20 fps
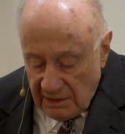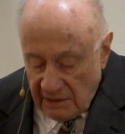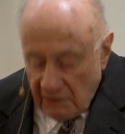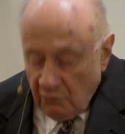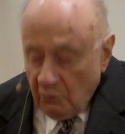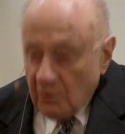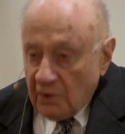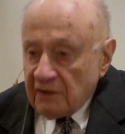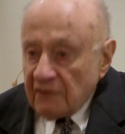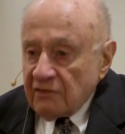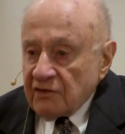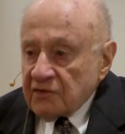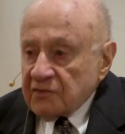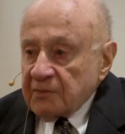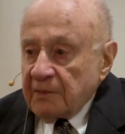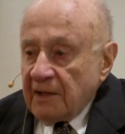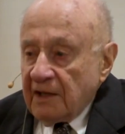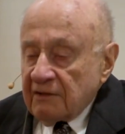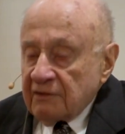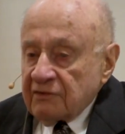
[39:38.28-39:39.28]
One of the
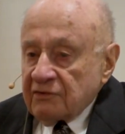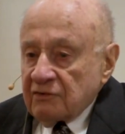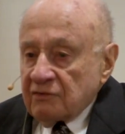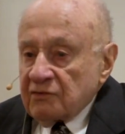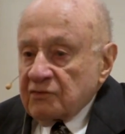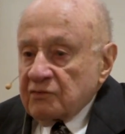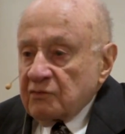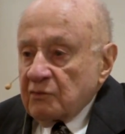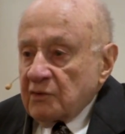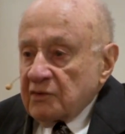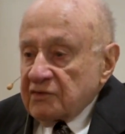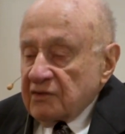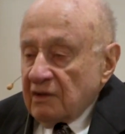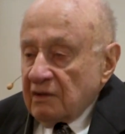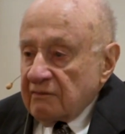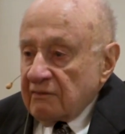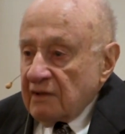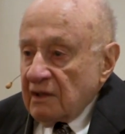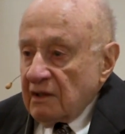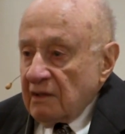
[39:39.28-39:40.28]
sponsors was
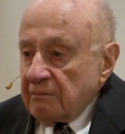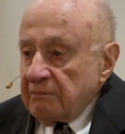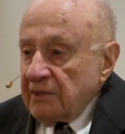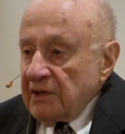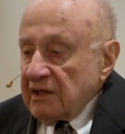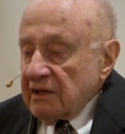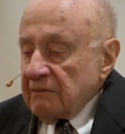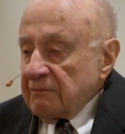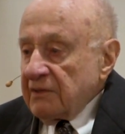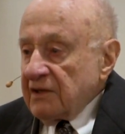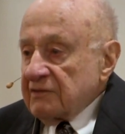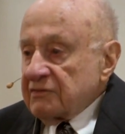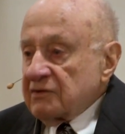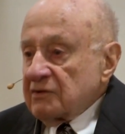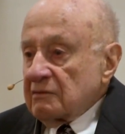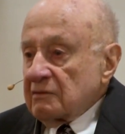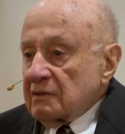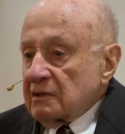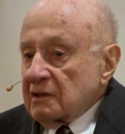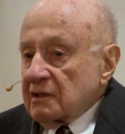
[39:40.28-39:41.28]
a, a pen and
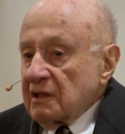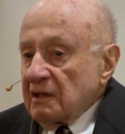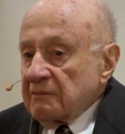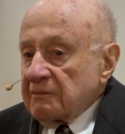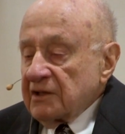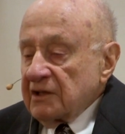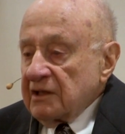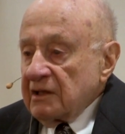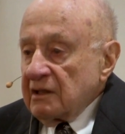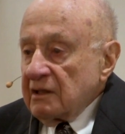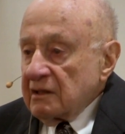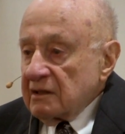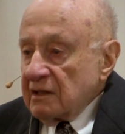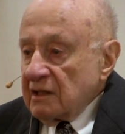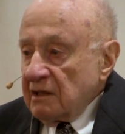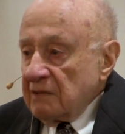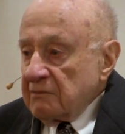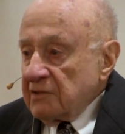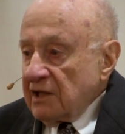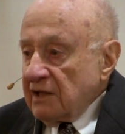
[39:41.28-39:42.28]
pencil company
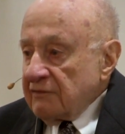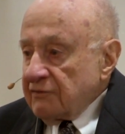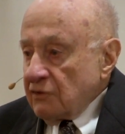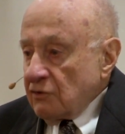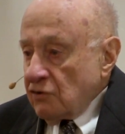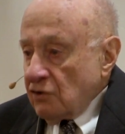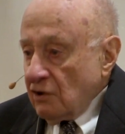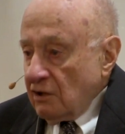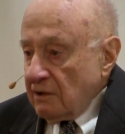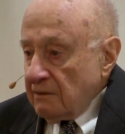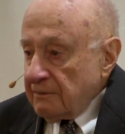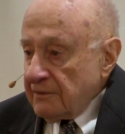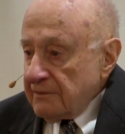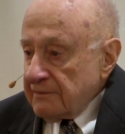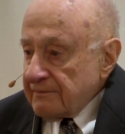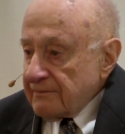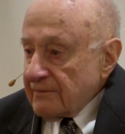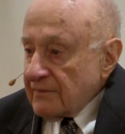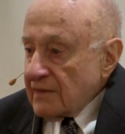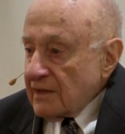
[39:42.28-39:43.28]
named Eversharp
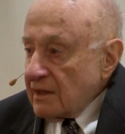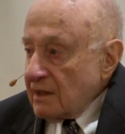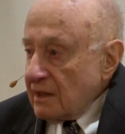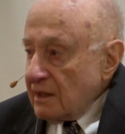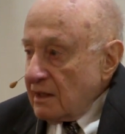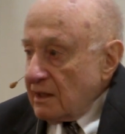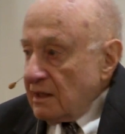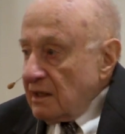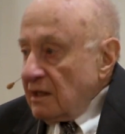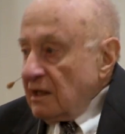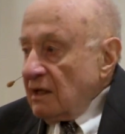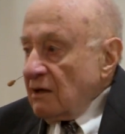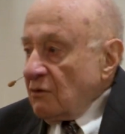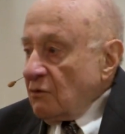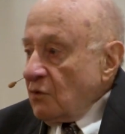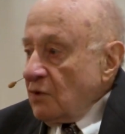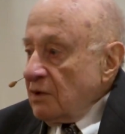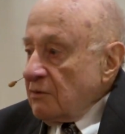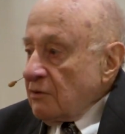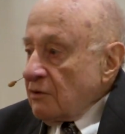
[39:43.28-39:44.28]

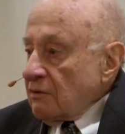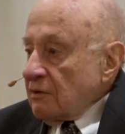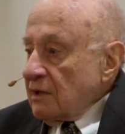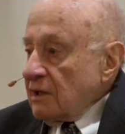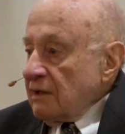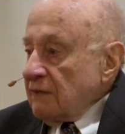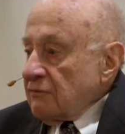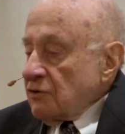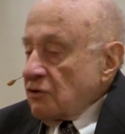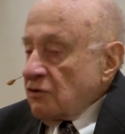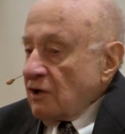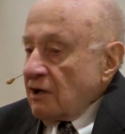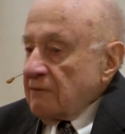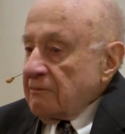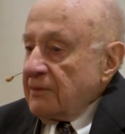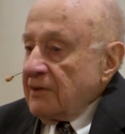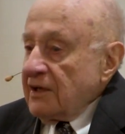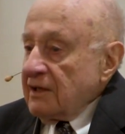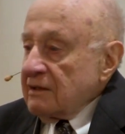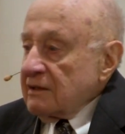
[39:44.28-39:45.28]
and we were
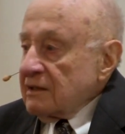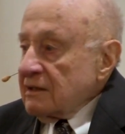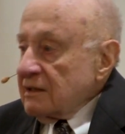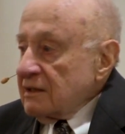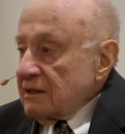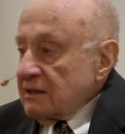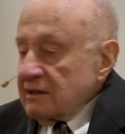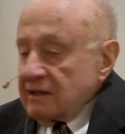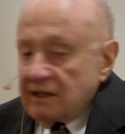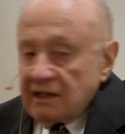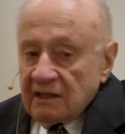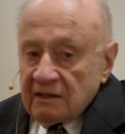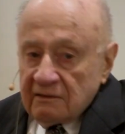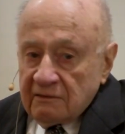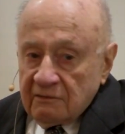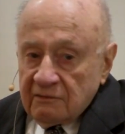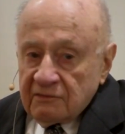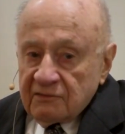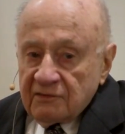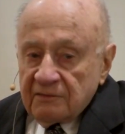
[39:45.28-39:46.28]
Eversharp Pen
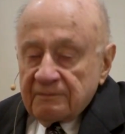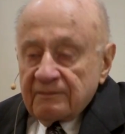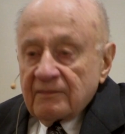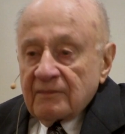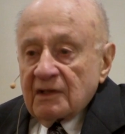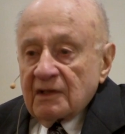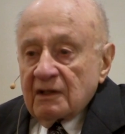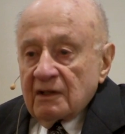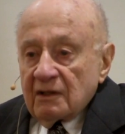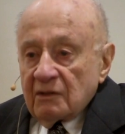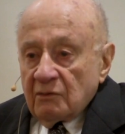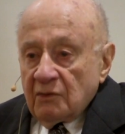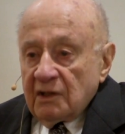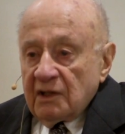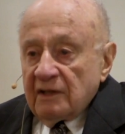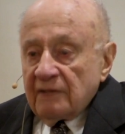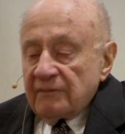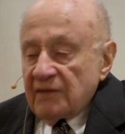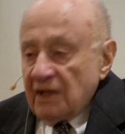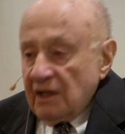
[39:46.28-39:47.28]
dealers.
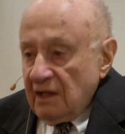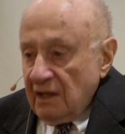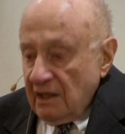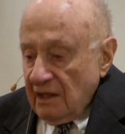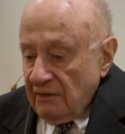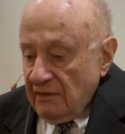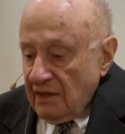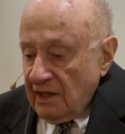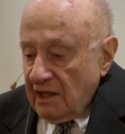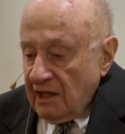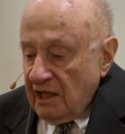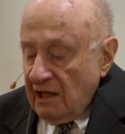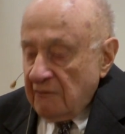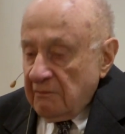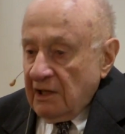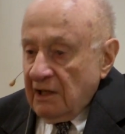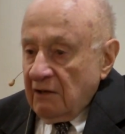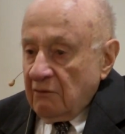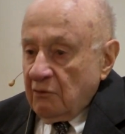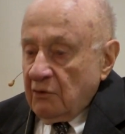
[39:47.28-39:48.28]
We, and they
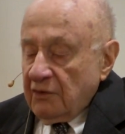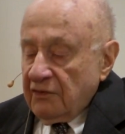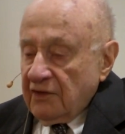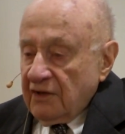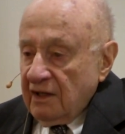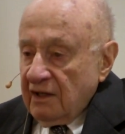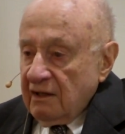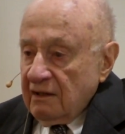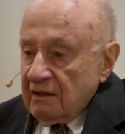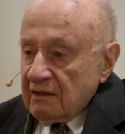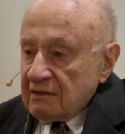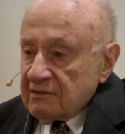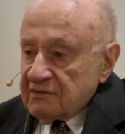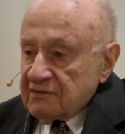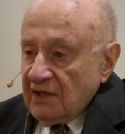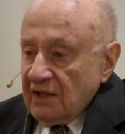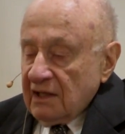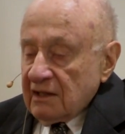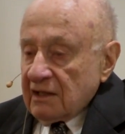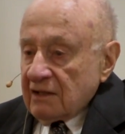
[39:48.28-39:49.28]
came out with a
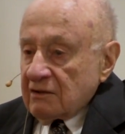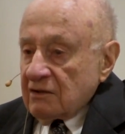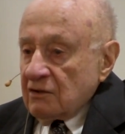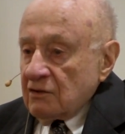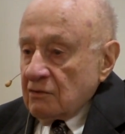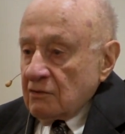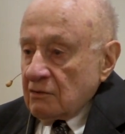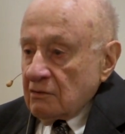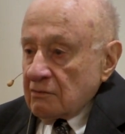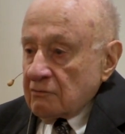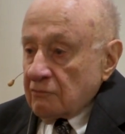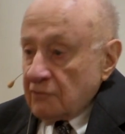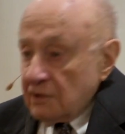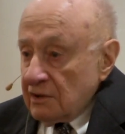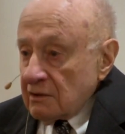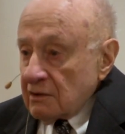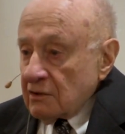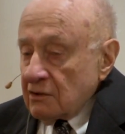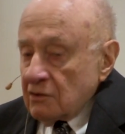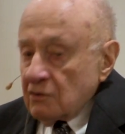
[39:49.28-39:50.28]
solid gold,
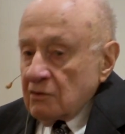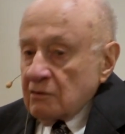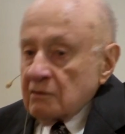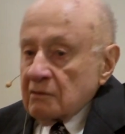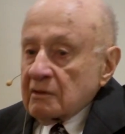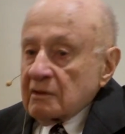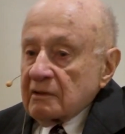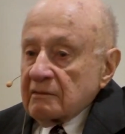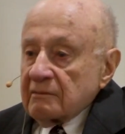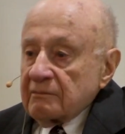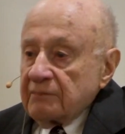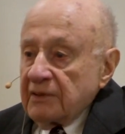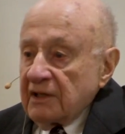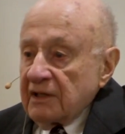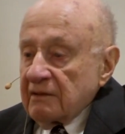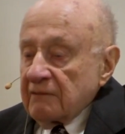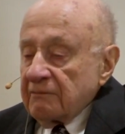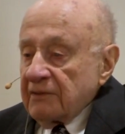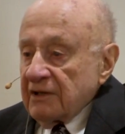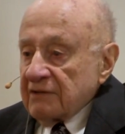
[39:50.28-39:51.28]
real gold
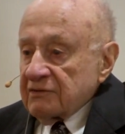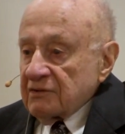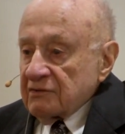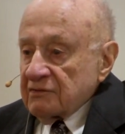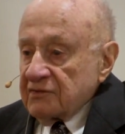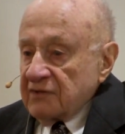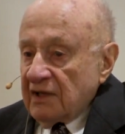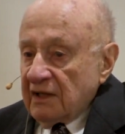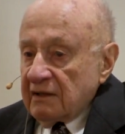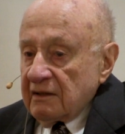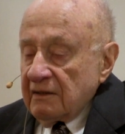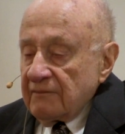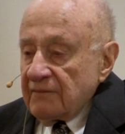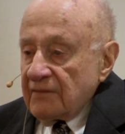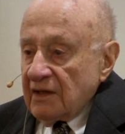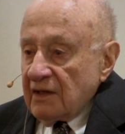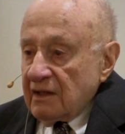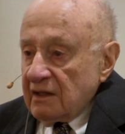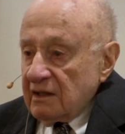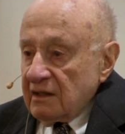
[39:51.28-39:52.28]
pen and pencil set
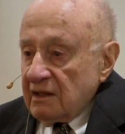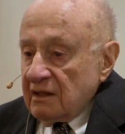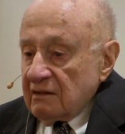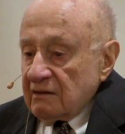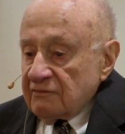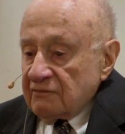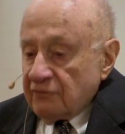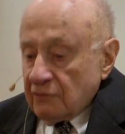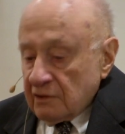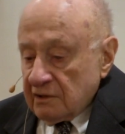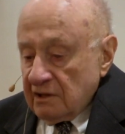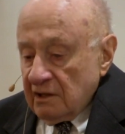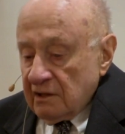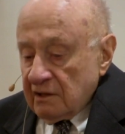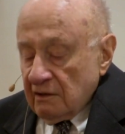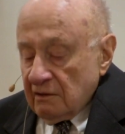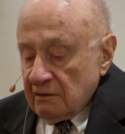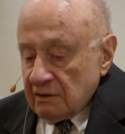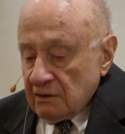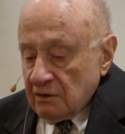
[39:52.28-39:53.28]
in 14
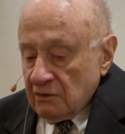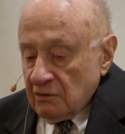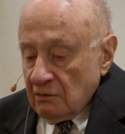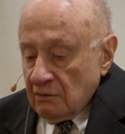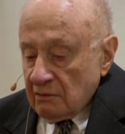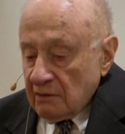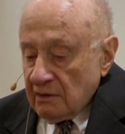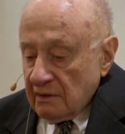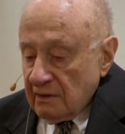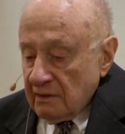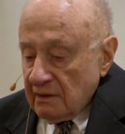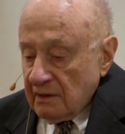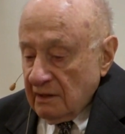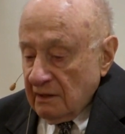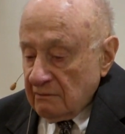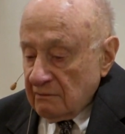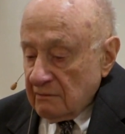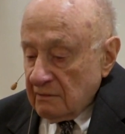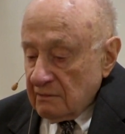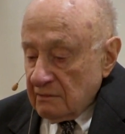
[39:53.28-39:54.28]
karat gold
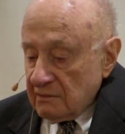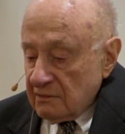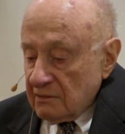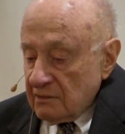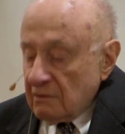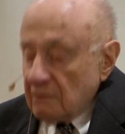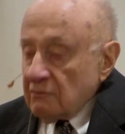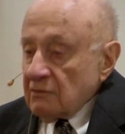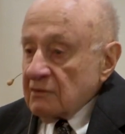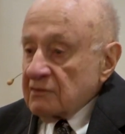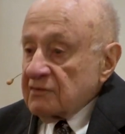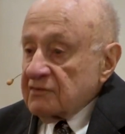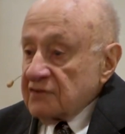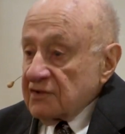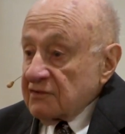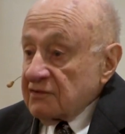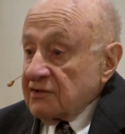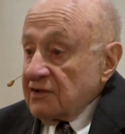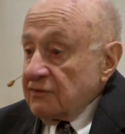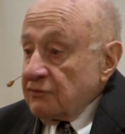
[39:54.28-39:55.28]
that was
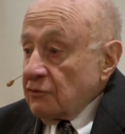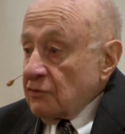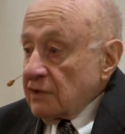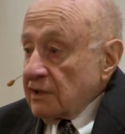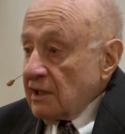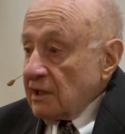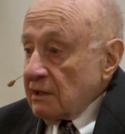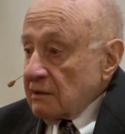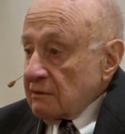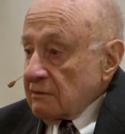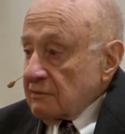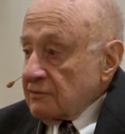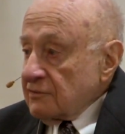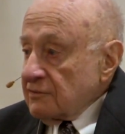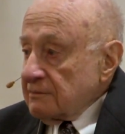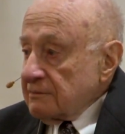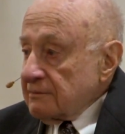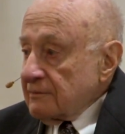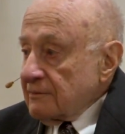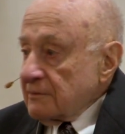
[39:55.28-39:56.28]

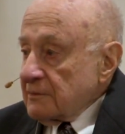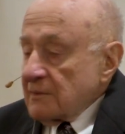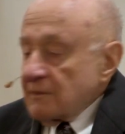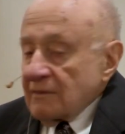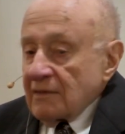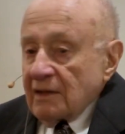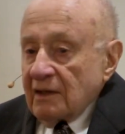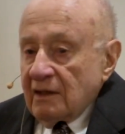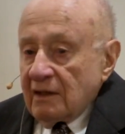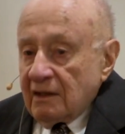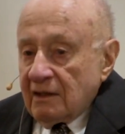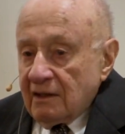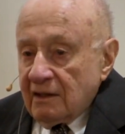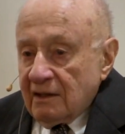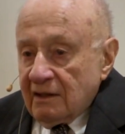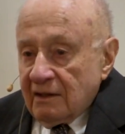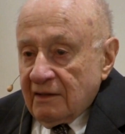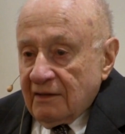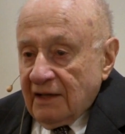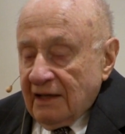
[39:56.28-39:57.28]
$64.
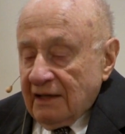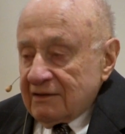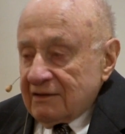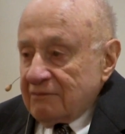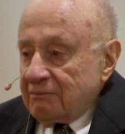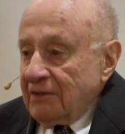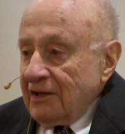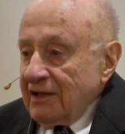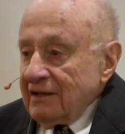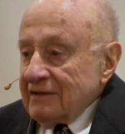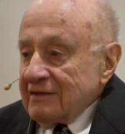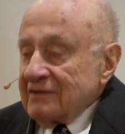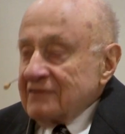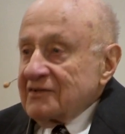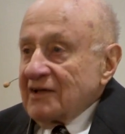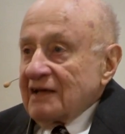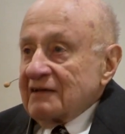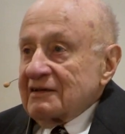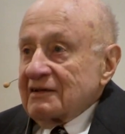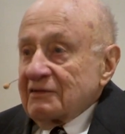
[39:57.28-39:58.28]
That pen
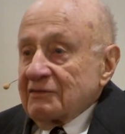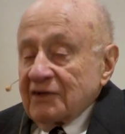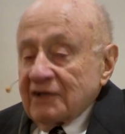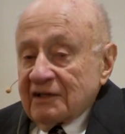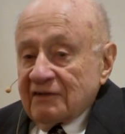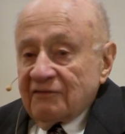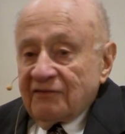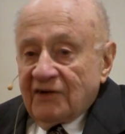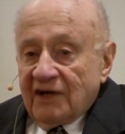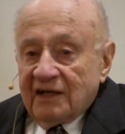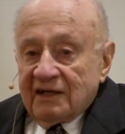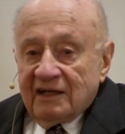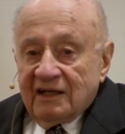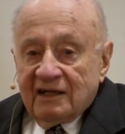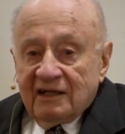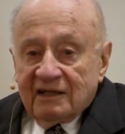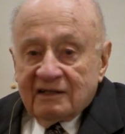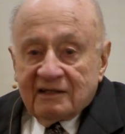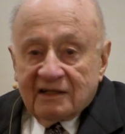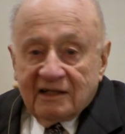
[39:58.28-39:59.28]
set, if you can find
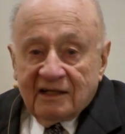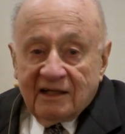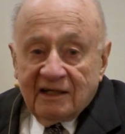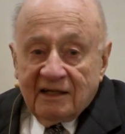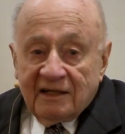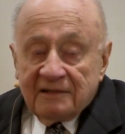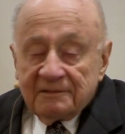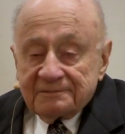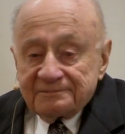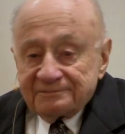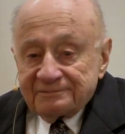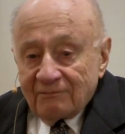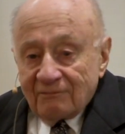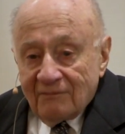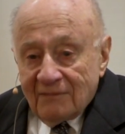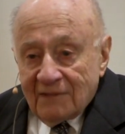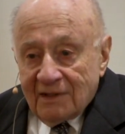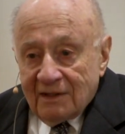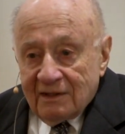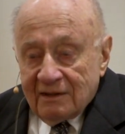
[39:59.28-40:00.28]
any today,
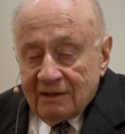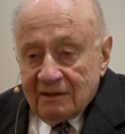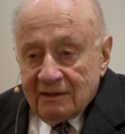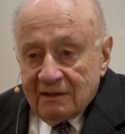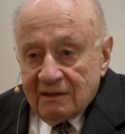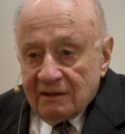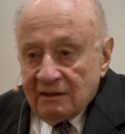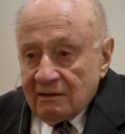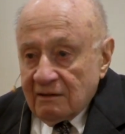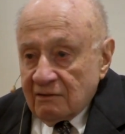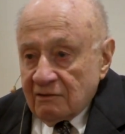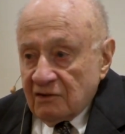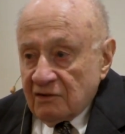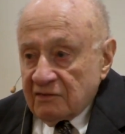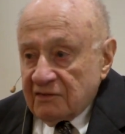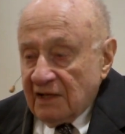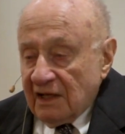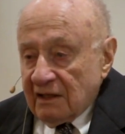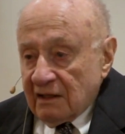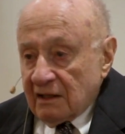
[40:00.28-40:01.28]
uh,
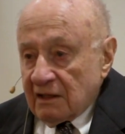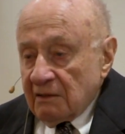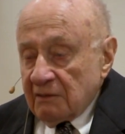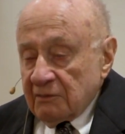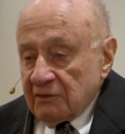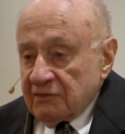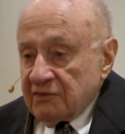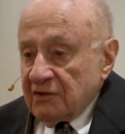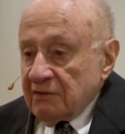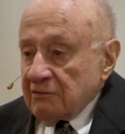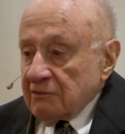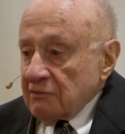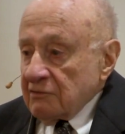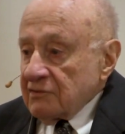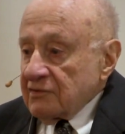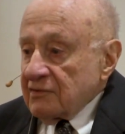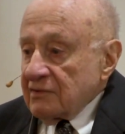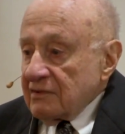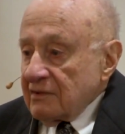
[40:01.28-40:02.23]
just add a couple zeros.